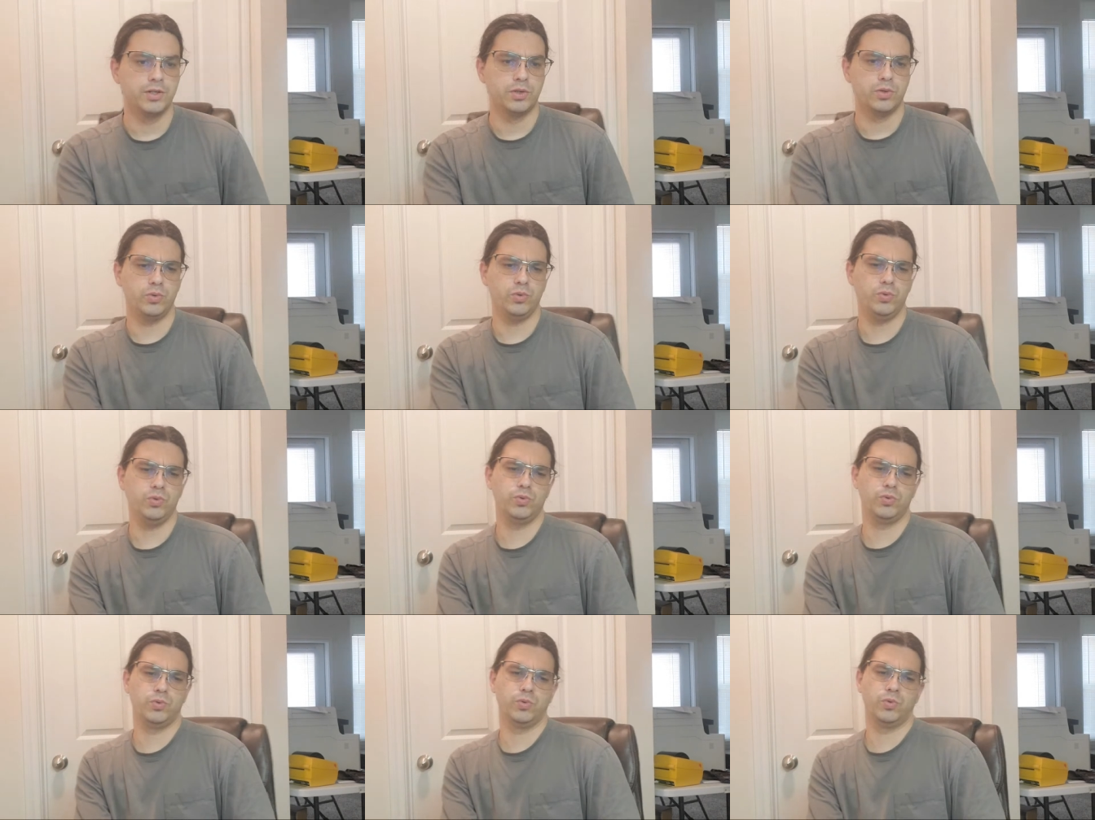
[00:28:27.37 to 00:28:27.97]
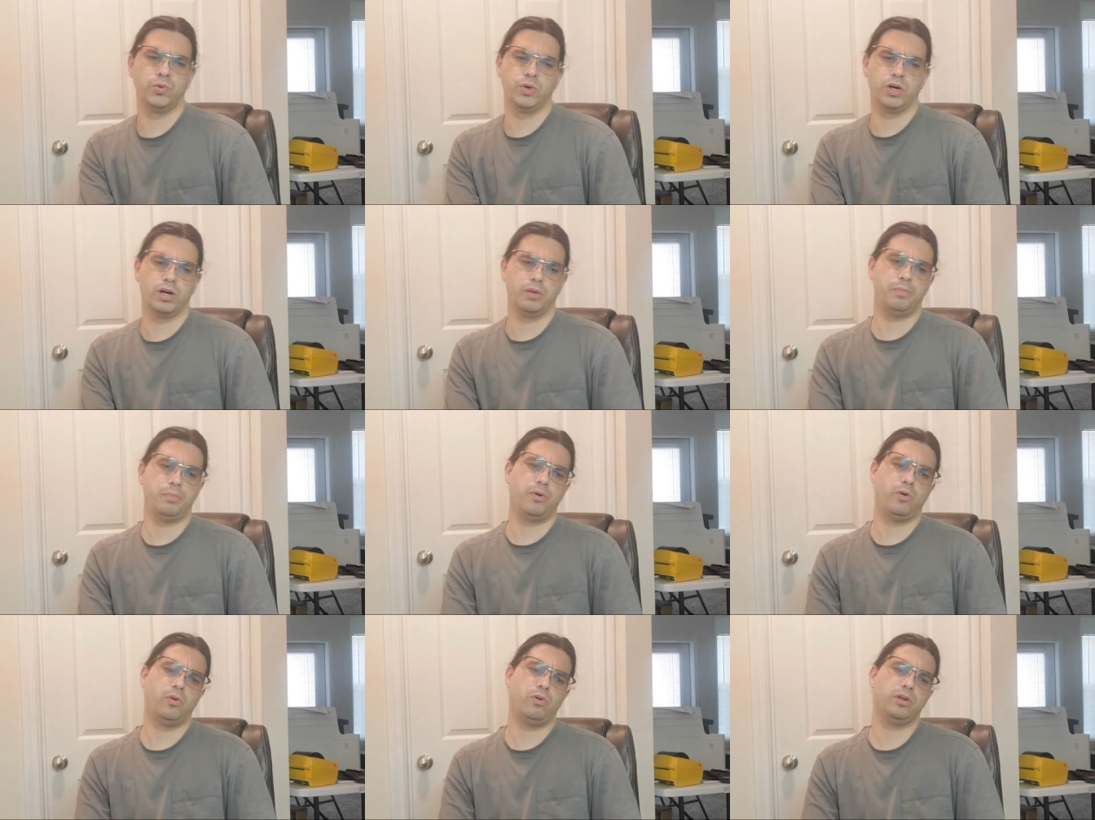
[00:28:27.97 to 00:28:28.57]
Ooh,
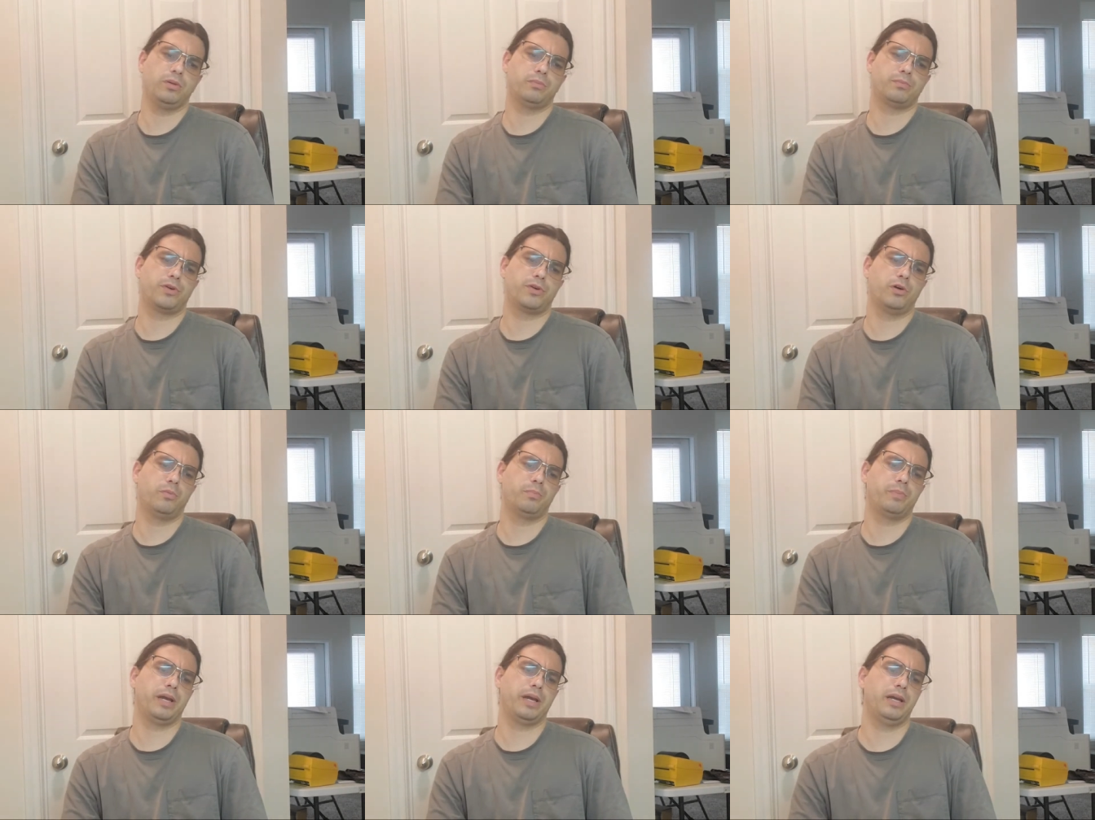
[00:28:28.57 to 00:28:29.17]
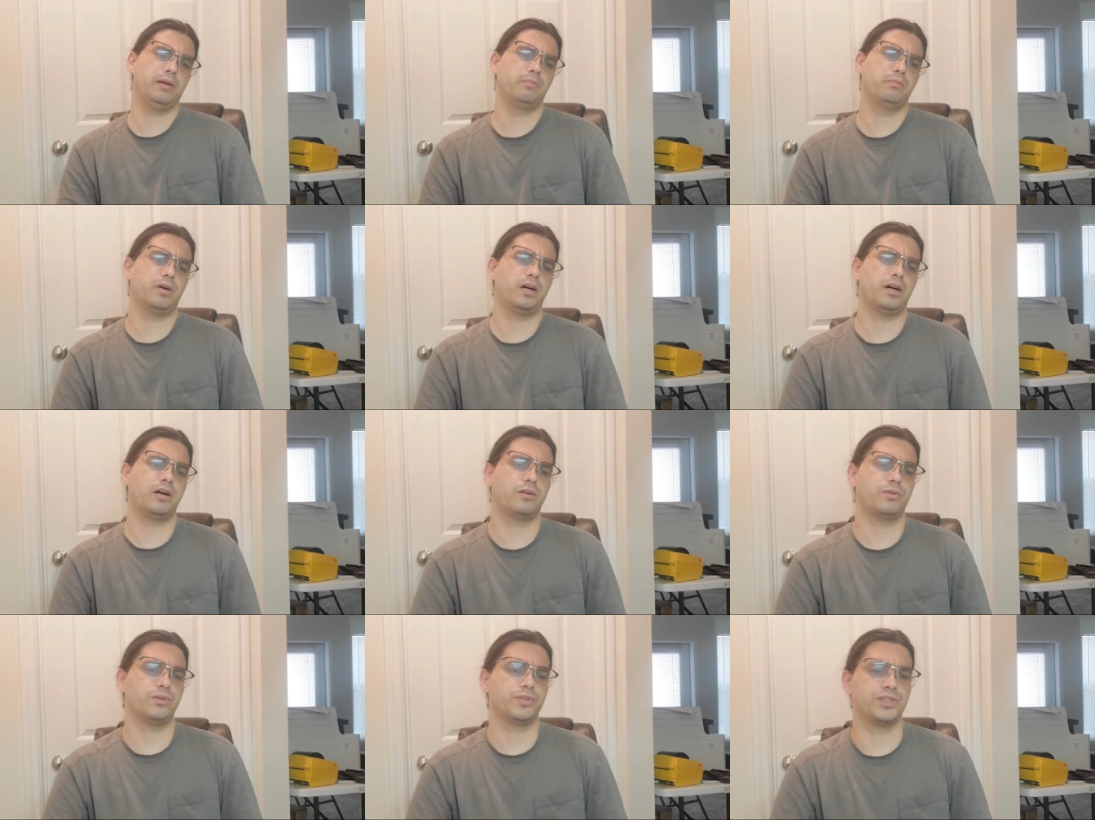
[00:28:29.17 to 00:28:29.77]
pulling propane
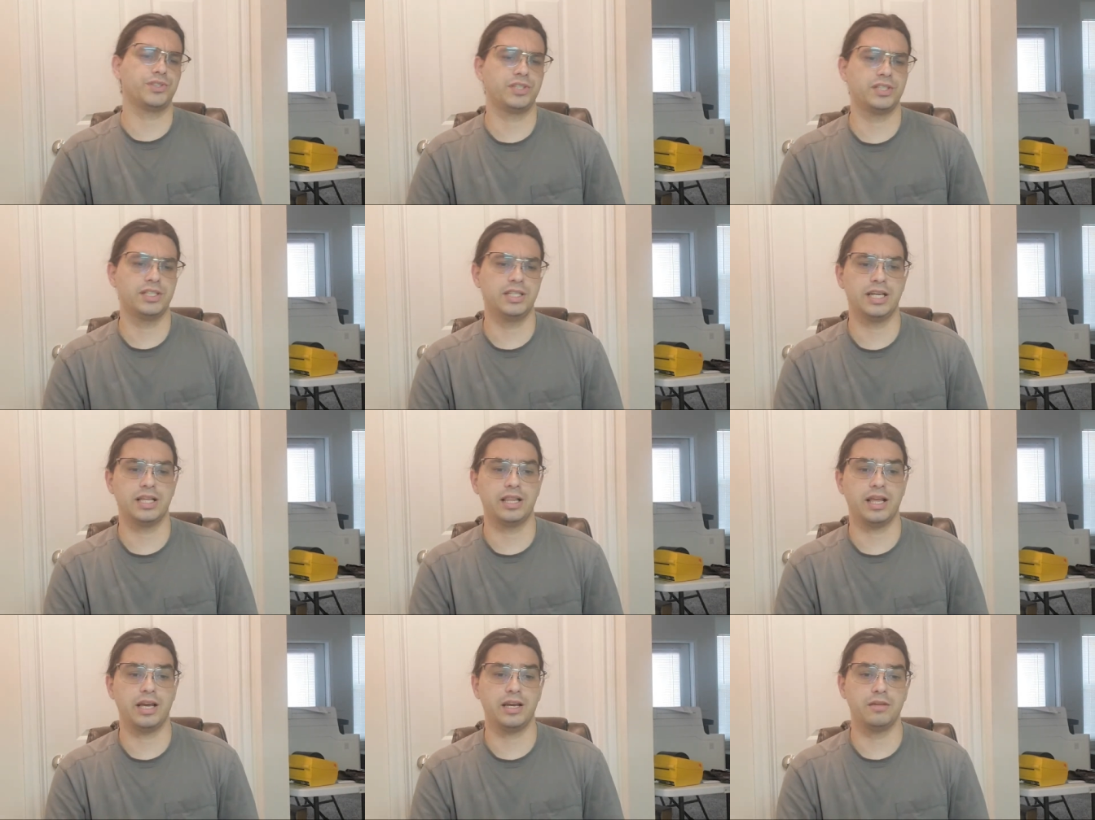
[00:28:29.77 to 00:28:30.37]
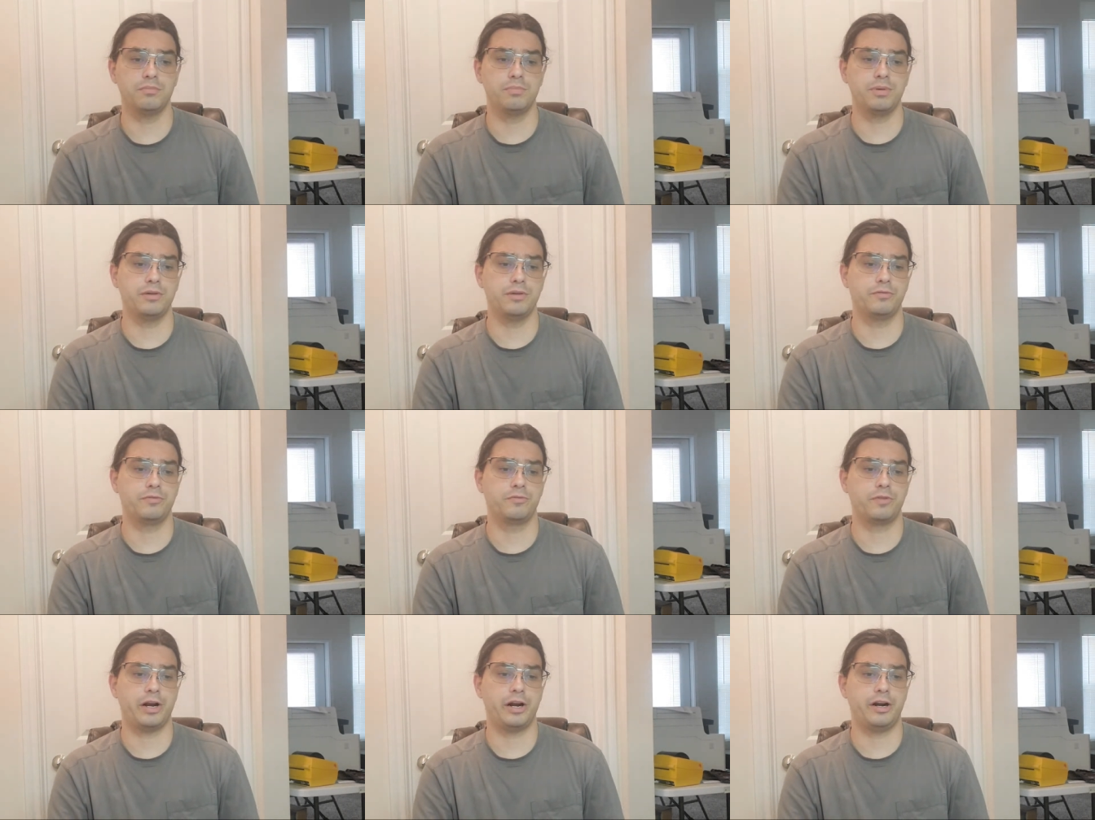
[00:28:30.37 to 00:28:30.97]
bottles. Yeah, that could be
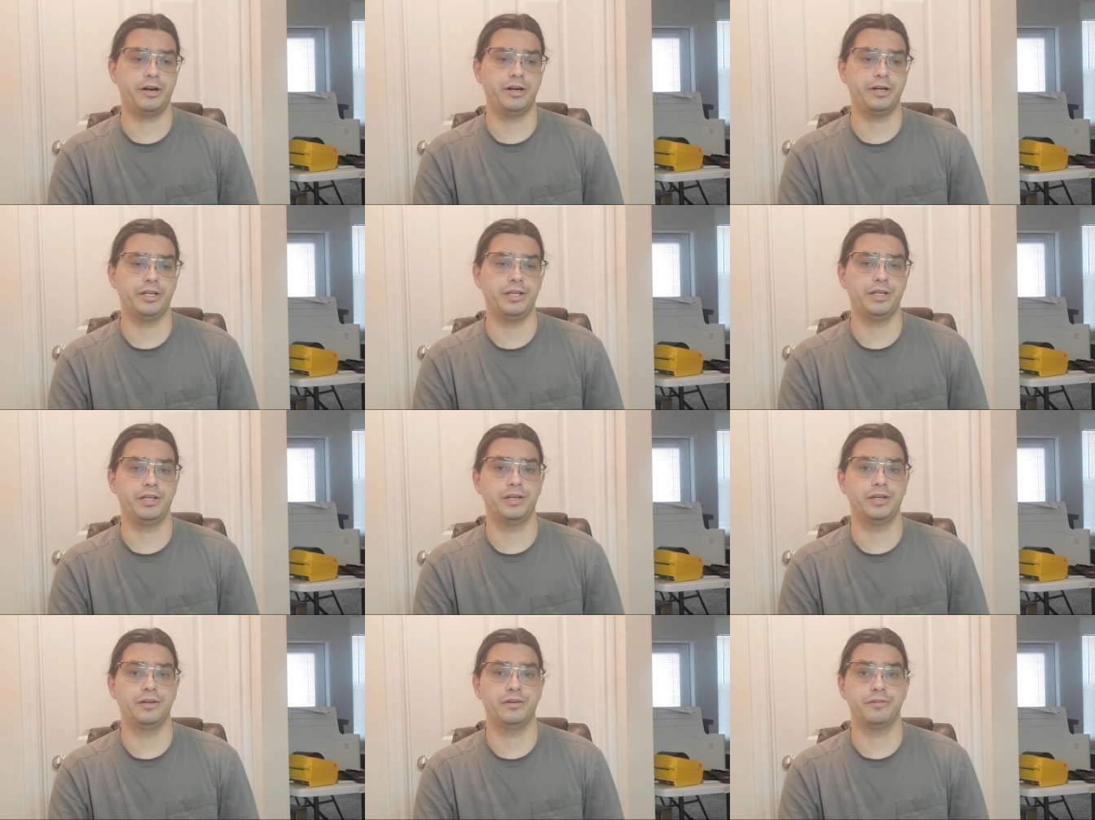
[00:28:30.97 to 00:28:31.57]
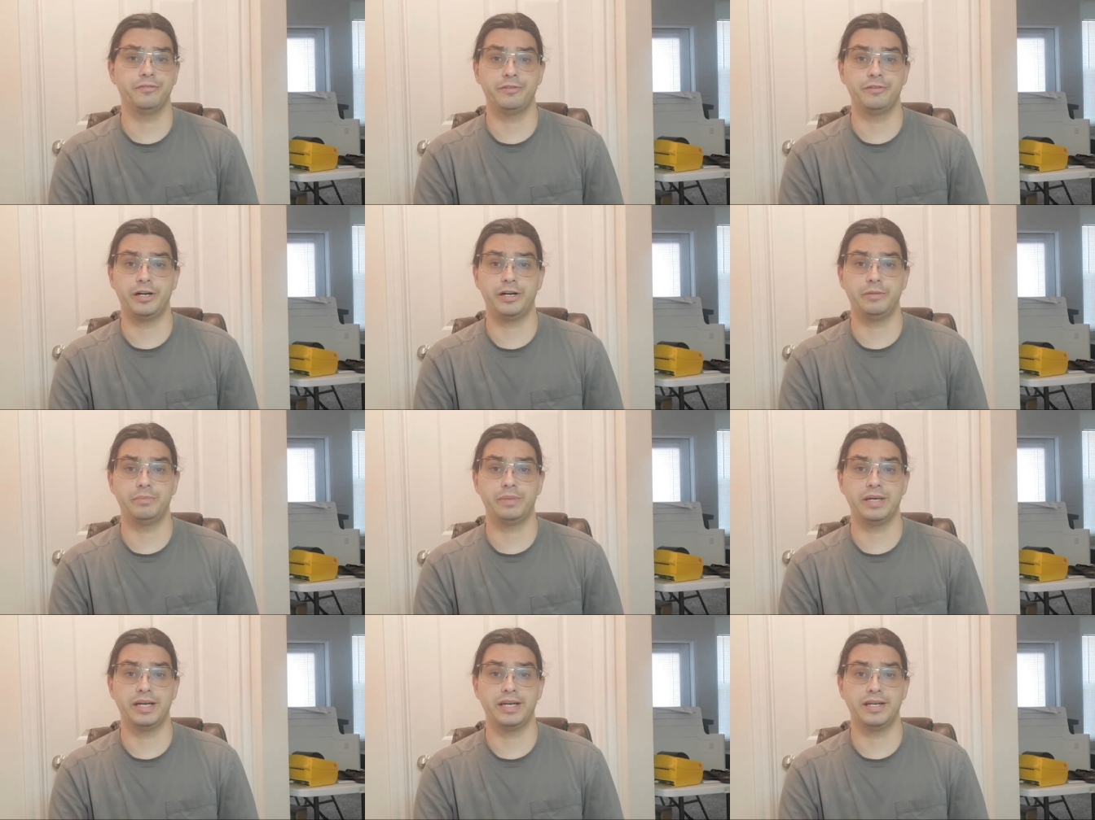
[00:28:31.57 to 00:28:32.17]
very, very
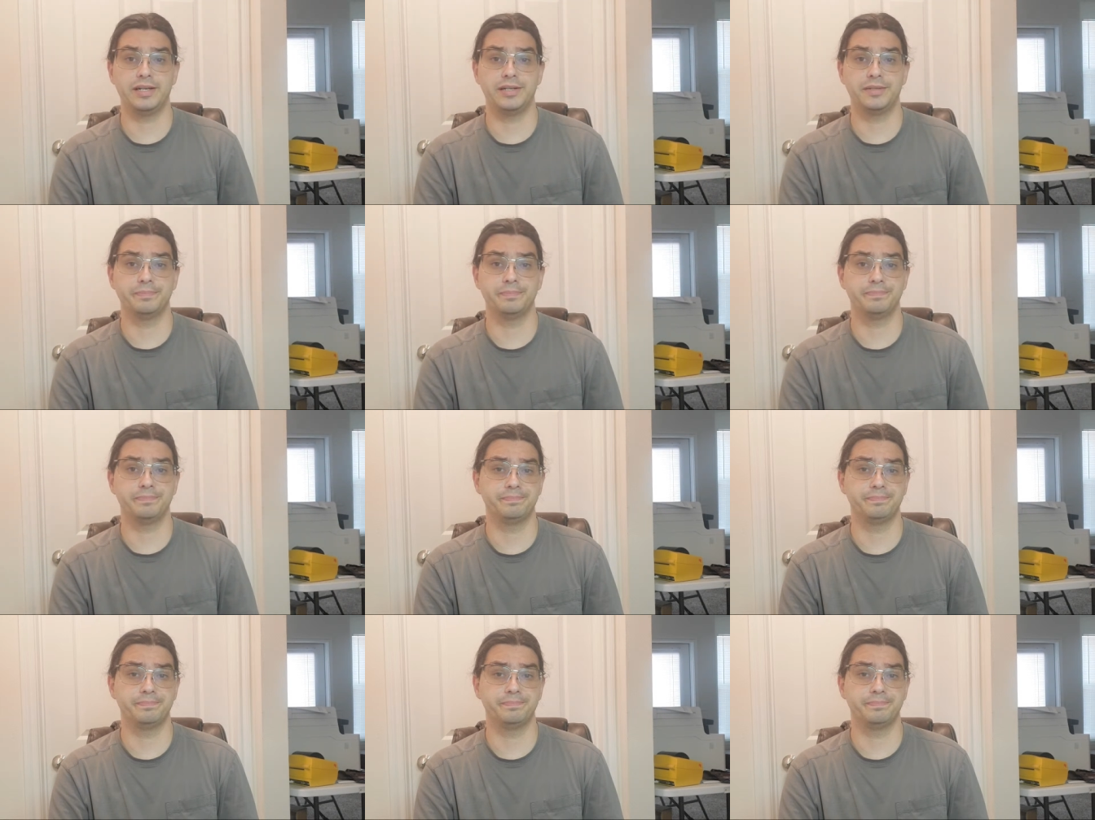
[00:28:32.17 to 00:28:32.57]
bad,